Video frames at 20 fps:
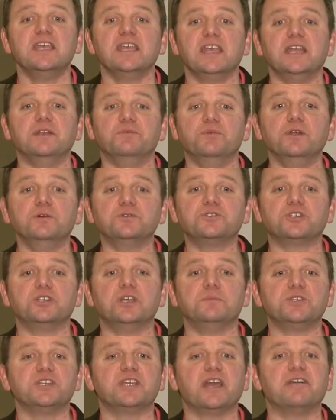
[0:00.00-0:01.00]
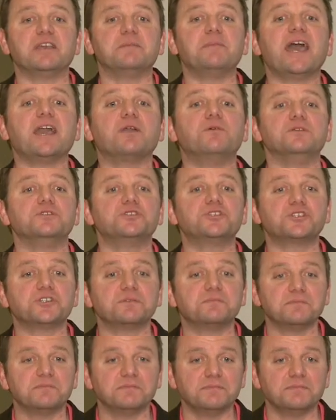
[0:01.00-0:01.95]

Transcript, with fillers: in real terms, you're going backwards.